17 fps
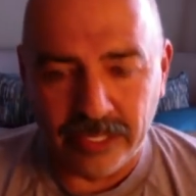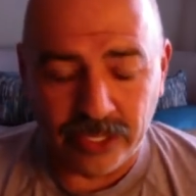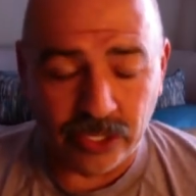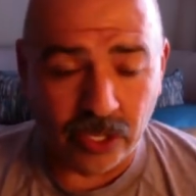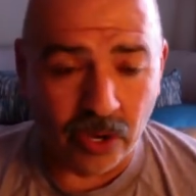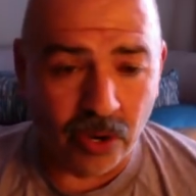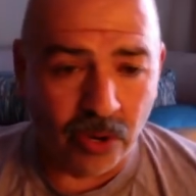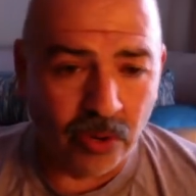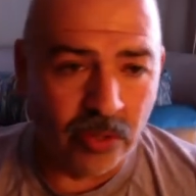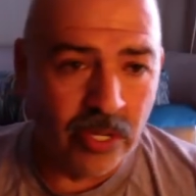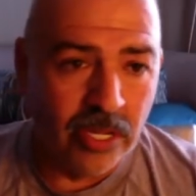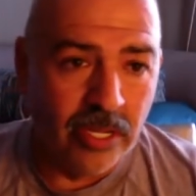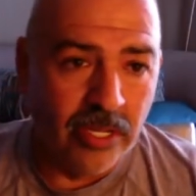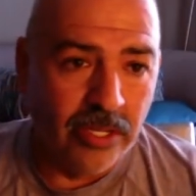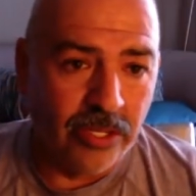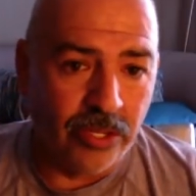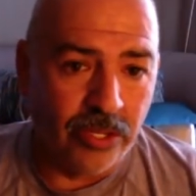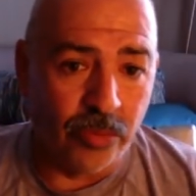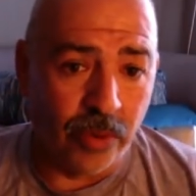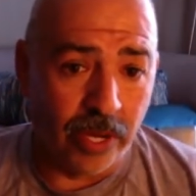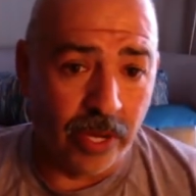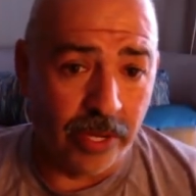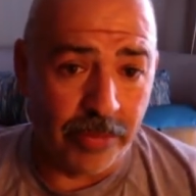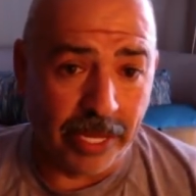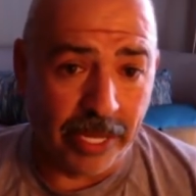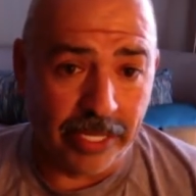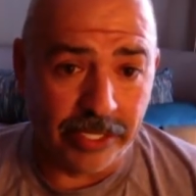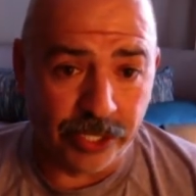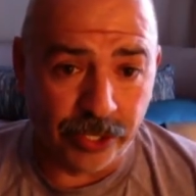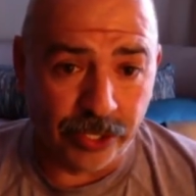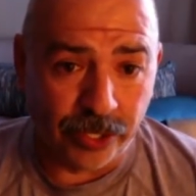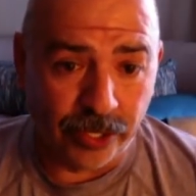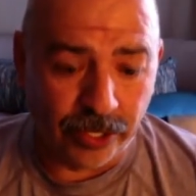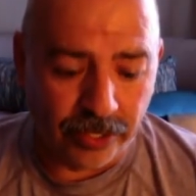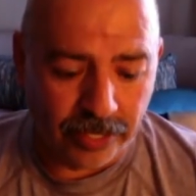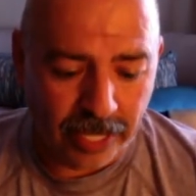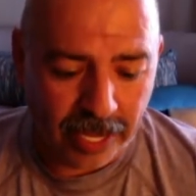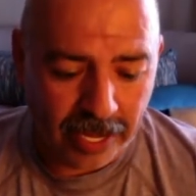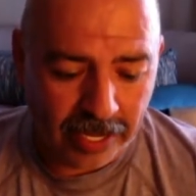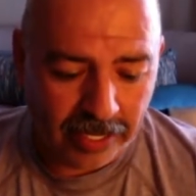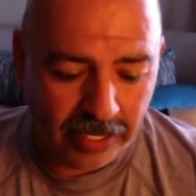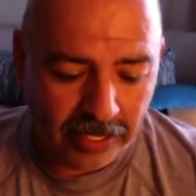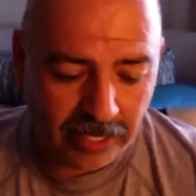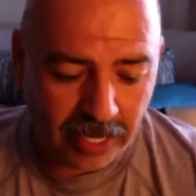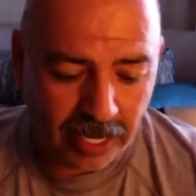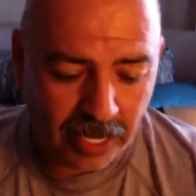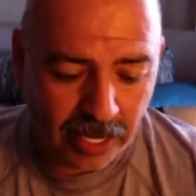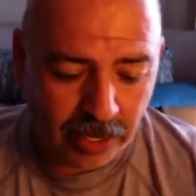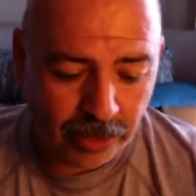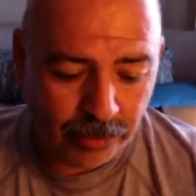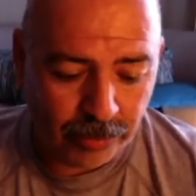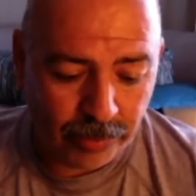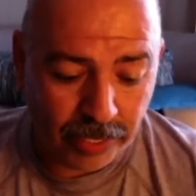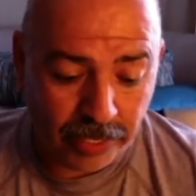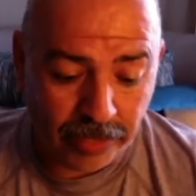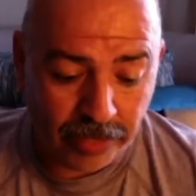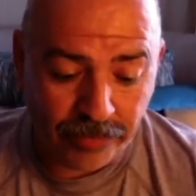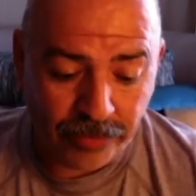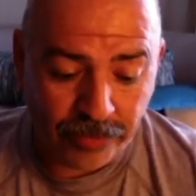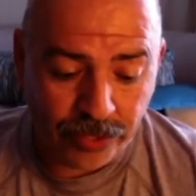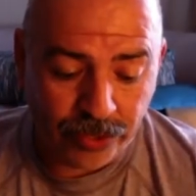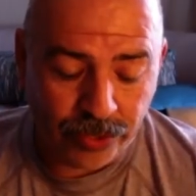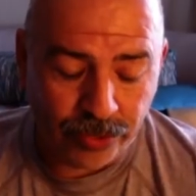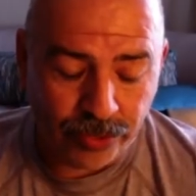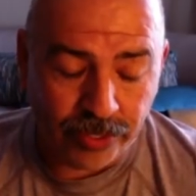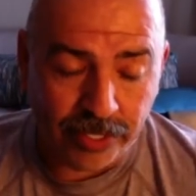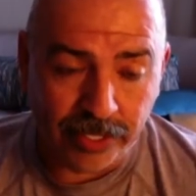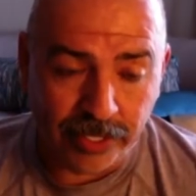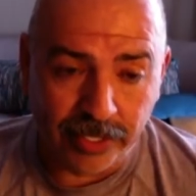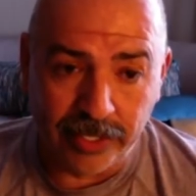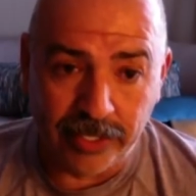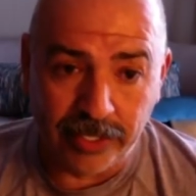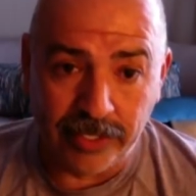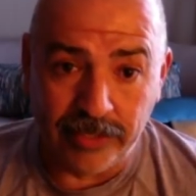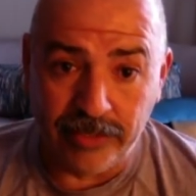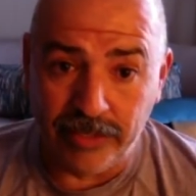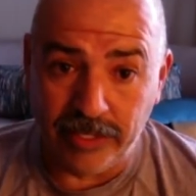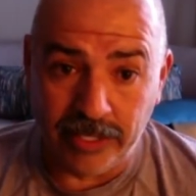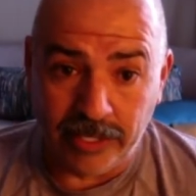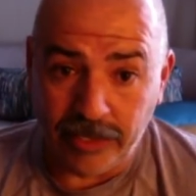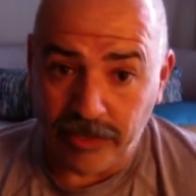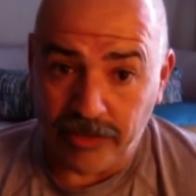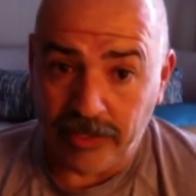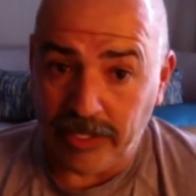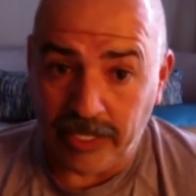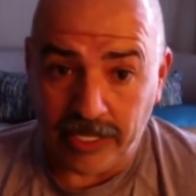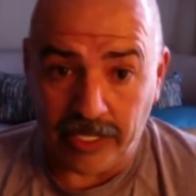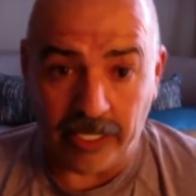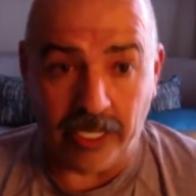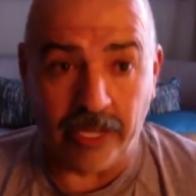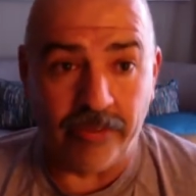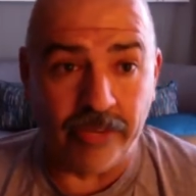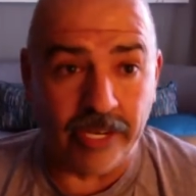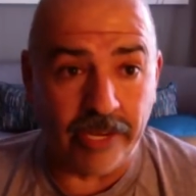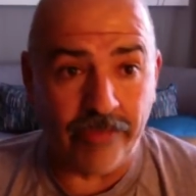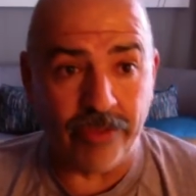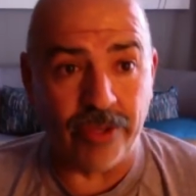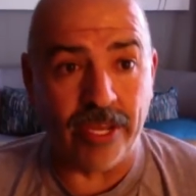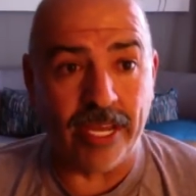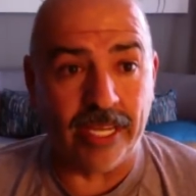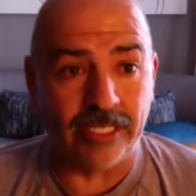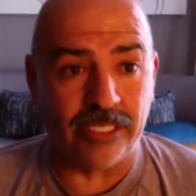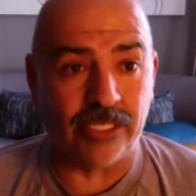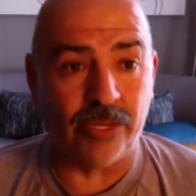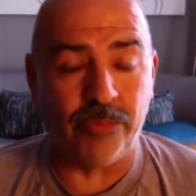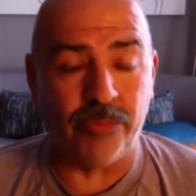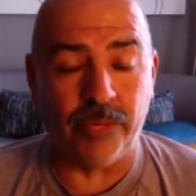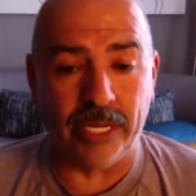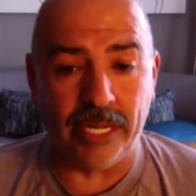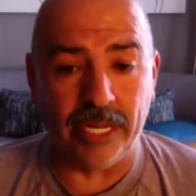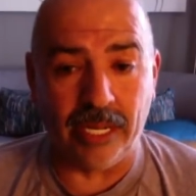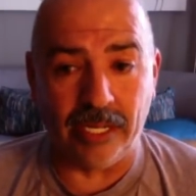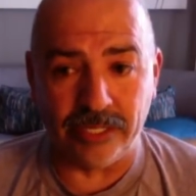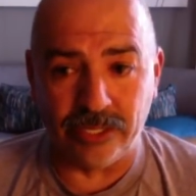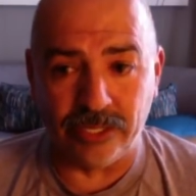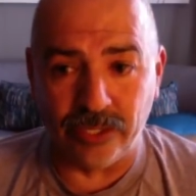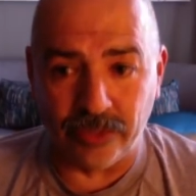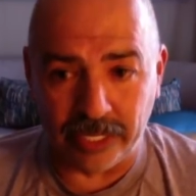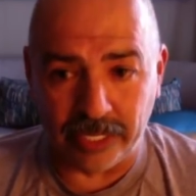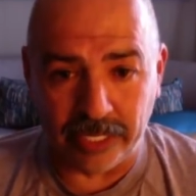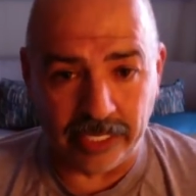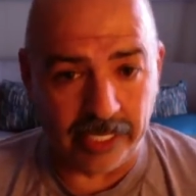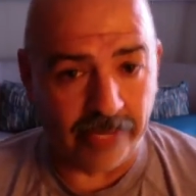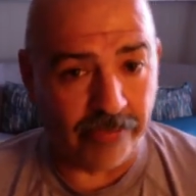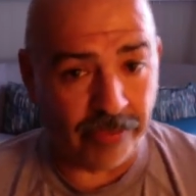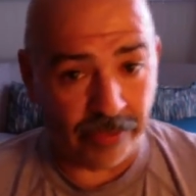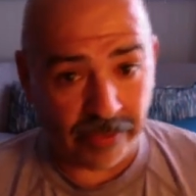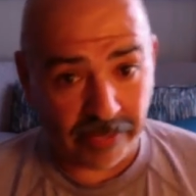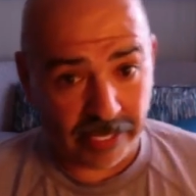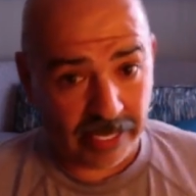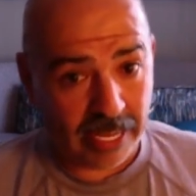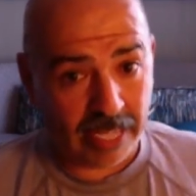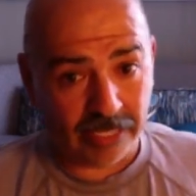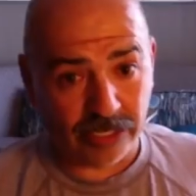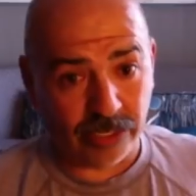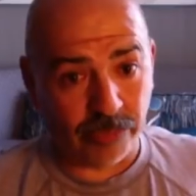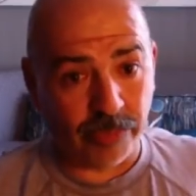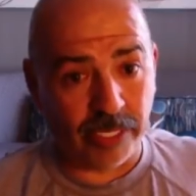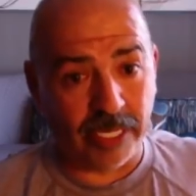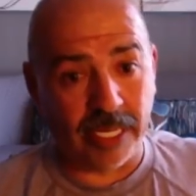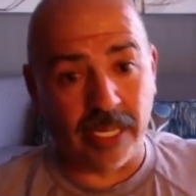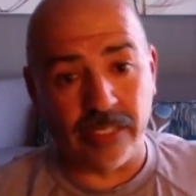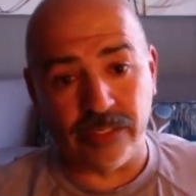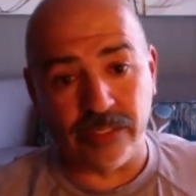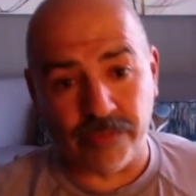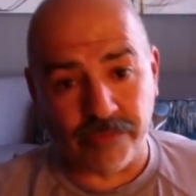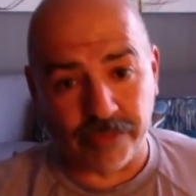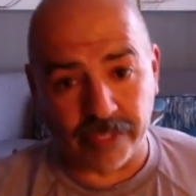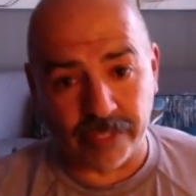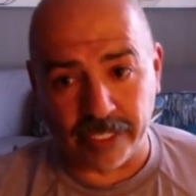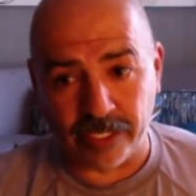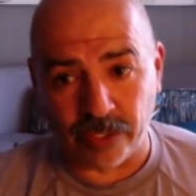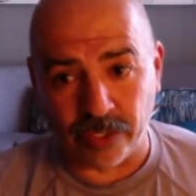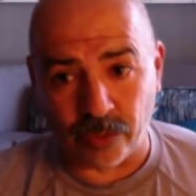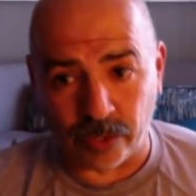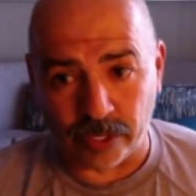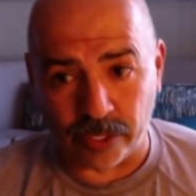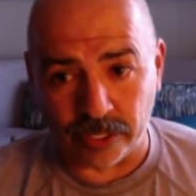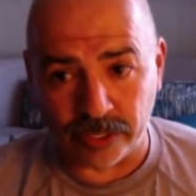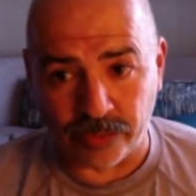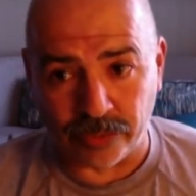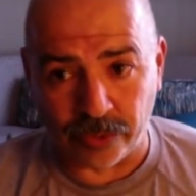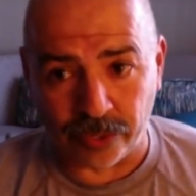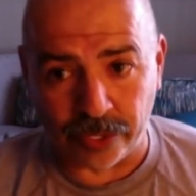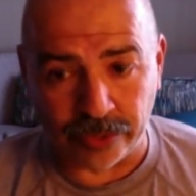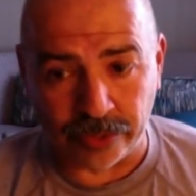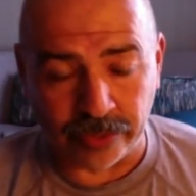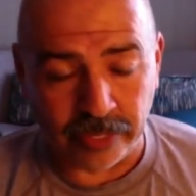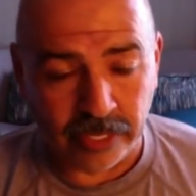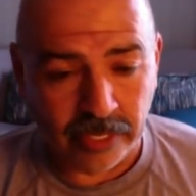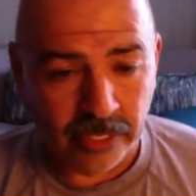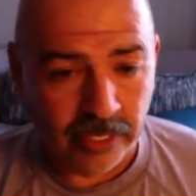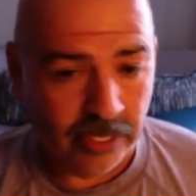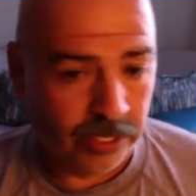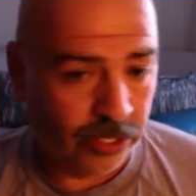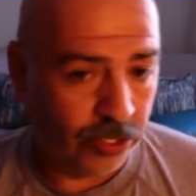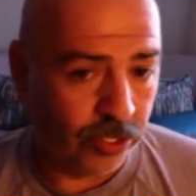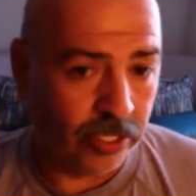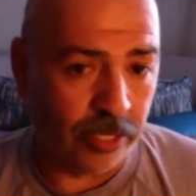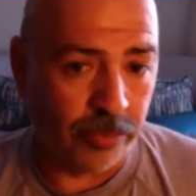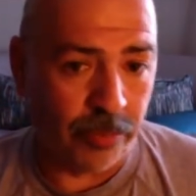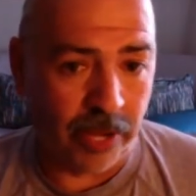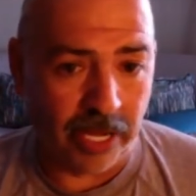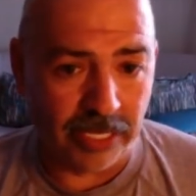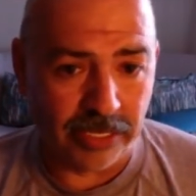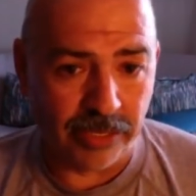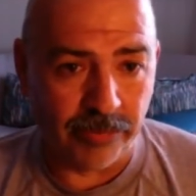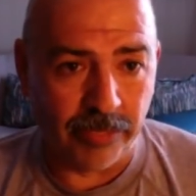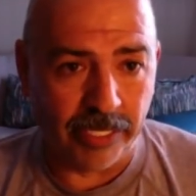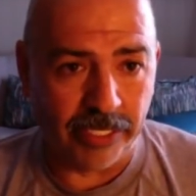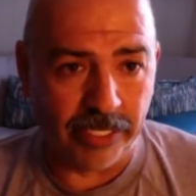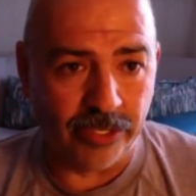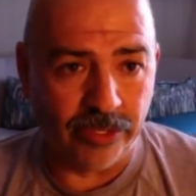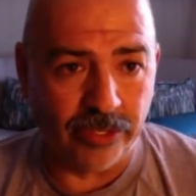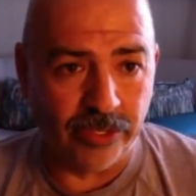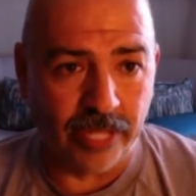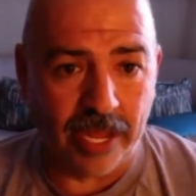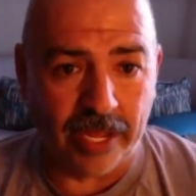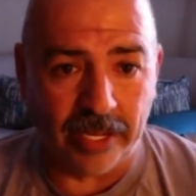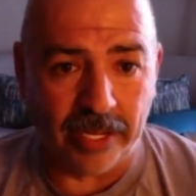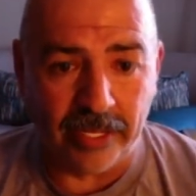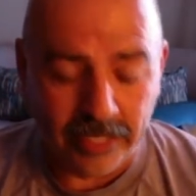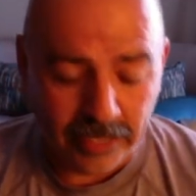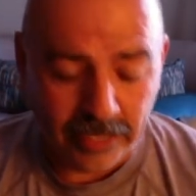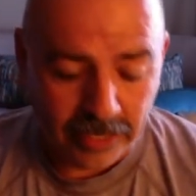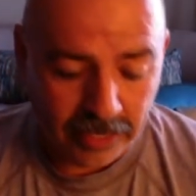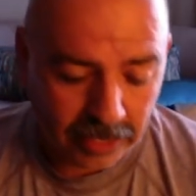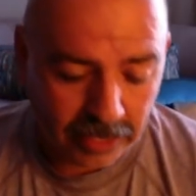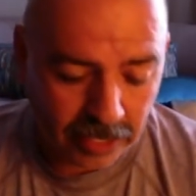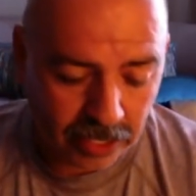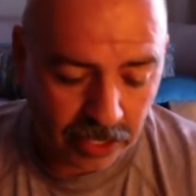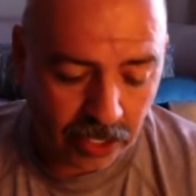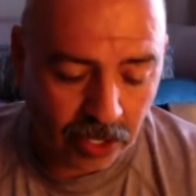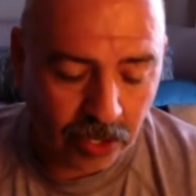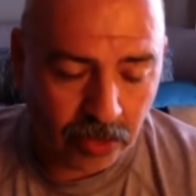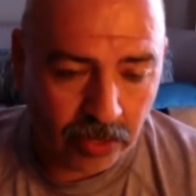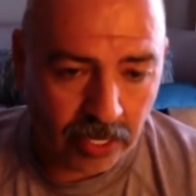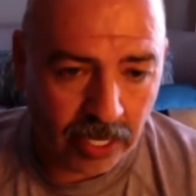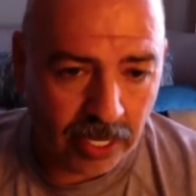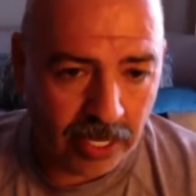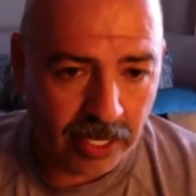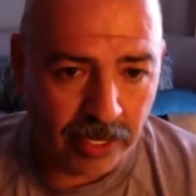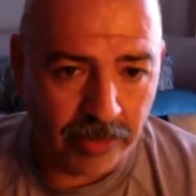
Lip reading: So you want to make sure that if you could, even if you had somebody else doing it, if you had somebody else fulfilling the orders for you, you can possibly do that, you know,